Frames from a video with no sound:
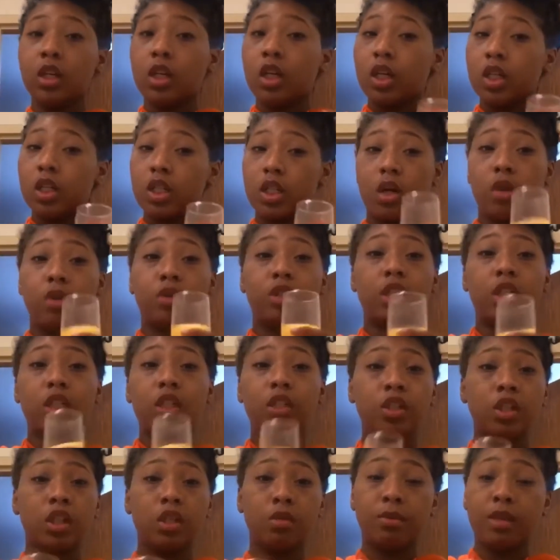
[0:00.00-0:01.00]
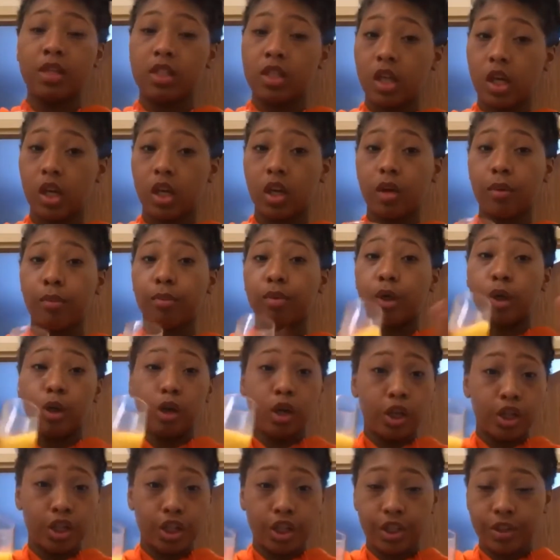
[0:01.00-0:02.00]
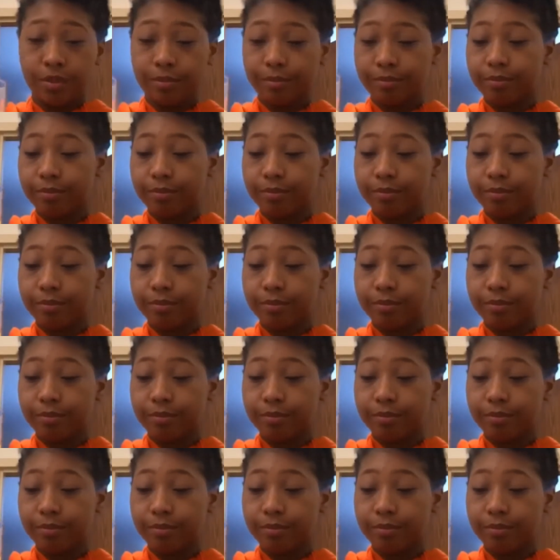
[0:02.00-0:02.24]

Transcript: So this is just me taking precaution,